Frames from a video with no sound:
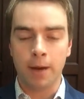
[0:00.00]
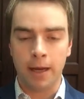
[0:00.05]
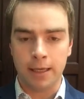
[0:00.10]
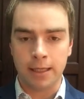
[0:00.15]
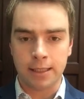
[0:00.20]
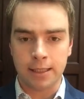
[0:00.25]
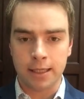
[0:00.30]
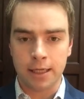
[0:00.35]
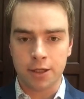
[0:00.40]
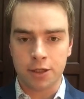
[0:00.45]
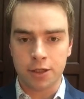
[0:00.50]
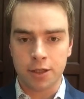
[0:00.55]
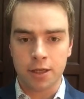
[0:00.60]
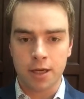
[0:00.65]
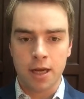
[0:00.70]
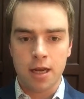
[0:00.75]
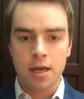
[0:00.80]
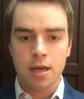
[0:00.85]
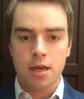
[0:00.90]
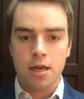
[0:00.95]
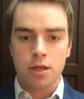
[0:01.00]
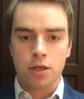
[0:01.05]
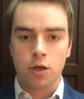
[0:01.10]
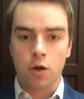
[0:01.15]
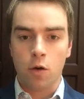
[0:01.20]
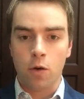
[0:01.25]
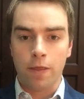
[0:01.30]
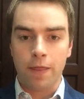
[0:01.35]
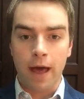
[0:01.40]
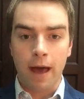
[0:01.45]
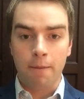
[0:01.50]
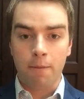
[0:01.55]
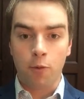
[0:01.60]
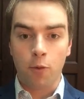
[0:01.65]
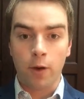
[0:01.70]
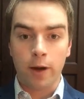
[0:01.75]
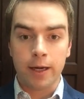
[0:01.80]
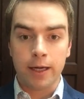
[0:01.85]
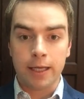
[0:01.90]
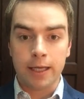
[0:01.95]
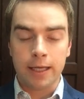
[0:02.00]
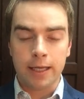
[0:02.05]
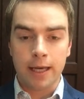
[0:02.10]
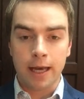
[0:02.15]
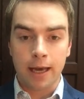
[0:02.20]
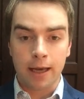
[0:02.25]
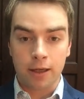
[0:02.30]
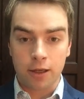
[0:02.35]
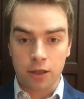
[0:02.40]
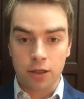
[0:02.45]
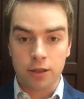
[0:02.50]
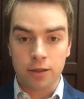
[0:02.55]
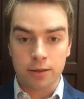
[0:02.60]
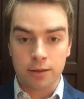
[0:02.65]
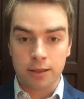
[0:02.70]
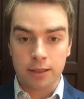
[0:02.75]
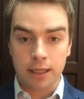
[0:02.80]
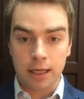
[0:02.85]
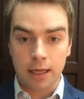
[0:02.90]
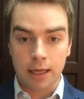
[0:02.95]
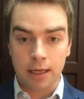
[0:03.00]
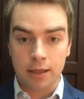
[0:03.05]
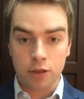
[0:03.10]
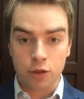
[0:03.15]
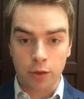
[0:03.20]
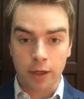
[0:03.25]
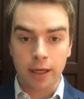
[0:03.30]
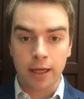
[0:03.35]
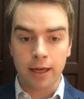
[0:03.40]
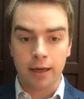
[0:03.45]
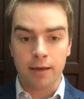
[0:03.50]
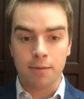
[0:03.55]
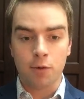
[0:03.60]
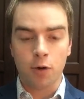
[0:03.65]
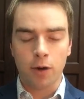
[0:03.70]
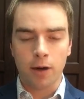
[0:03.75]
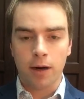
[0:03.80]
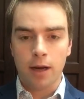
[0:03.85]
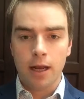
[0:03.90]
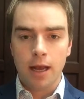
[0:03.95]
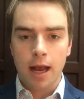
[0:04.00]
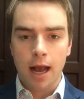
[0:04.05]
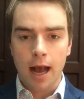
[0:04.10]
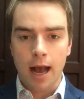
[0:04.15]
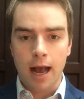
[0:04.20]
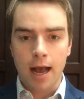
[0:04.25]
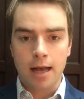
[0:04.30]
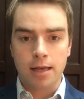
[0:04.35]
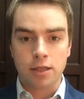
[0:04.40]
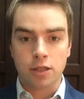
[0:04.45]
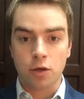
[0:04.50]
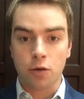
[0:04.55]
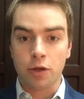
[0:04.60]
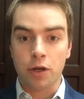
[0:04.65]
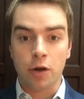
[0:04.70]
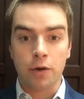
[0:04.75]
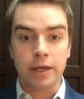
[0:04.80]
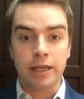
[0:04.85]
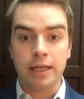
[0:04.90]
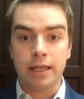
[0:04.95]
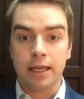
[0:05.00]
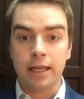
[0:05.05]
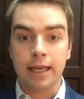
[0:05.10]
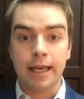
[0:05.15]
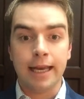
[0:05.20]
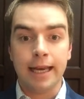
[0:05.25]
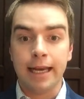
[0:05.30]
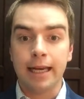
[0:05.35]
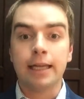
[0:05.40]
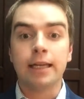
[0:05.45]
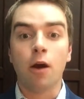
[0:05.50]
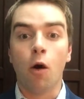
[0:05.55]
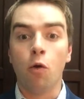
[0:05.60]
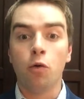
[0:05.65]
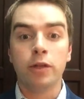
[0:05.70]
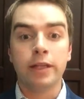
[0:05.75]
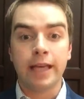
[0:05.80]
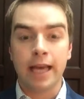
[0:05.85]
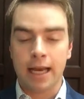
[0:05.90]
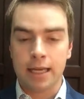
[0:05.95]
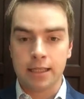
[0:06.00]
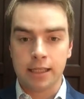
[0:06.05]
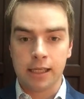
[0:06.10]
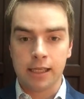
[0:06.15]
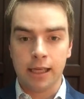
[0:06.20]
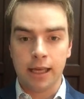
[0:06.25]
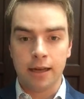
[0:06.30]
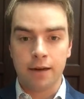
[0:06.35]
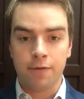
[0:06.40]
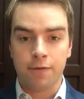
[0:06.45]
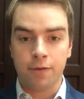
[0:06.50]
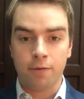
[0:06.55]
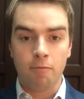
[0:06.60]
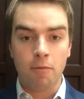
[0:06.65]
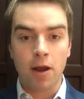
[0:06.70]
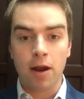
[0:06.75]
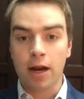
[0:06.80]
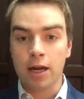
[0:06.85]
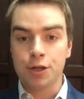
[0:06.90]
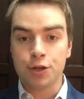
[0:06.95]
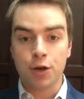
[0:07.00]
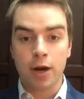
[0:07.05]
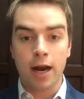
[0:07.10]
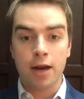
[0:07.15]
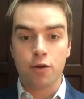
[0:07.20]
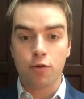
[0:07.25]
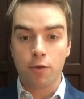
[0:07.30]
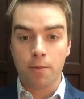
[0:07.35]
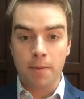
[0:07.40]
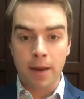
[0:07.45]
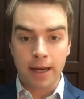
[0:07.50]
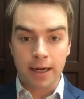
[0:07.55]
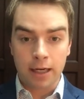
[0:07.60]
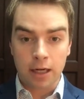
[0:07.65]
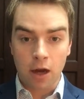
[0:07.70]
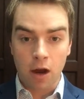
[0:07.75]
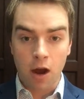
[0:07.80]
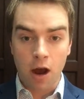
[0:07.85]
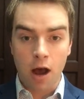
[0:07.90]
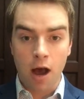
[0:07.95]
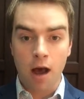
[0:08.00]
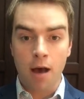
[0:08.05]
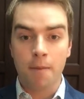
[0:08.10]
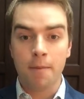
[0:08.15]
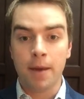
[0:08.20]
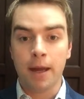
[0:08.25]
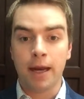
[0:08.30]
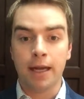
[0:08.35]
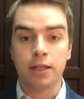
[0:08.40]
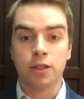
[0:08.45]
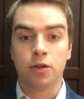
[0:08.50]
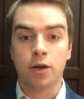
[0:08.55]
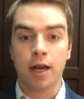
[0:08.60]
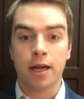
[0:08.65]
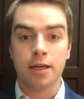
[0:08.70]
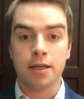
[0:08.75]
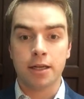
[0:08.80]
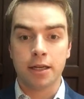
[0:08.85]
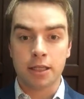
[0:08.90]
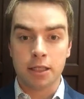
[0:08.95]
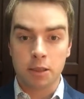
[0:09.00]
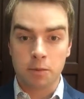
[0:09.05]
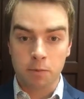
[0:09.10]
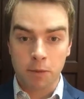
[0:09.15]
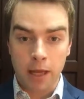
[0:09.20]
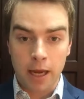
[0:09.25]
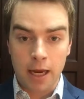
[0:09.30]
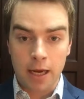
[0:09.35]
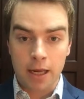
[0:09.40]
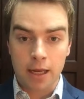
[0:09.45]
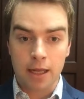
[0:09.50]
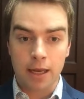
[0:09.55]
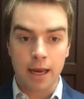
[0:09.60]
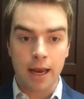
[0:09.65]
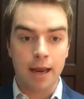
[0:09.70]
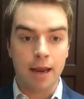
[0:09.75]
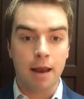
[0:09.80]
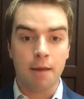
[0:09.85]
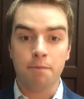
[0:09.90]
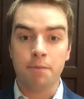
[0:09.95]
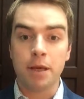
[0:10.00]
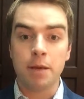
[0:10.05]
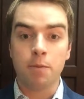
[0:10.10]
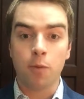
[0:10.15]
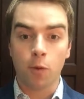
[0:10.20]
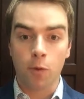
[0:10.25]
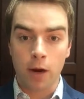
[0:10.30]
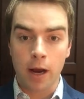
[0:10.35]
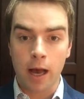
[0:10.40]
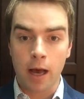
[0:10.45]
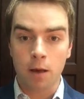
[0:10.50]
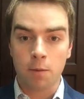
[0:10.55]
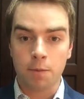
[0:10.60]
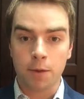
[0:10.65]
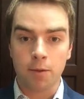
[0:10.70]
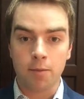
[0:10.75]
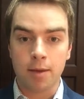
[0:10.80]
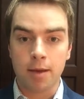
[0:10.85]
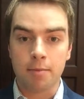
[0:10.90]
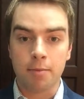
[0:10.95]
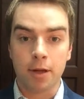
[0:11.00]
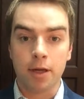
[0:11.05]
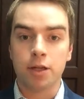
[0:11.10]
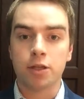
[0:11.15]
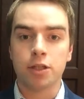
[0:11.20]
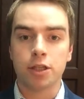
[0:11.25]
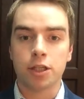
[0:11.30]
my decision. So at that point, he couldn't drink anymore. So, you know, it only escalated from there. I tried to remain calm and I tried to explain it, and people were helping me, but